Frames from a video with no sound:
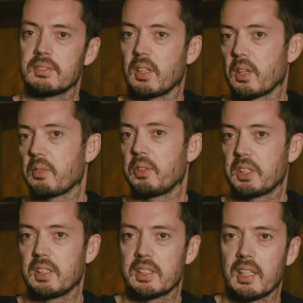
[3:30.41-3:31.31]

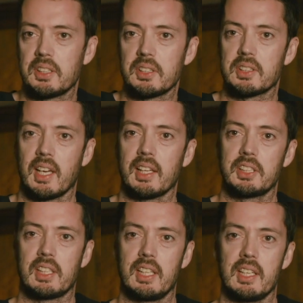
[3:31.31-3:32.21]
artificial intelligence
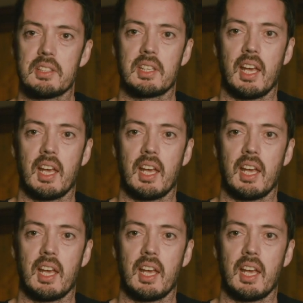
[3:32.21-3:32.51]
actually is.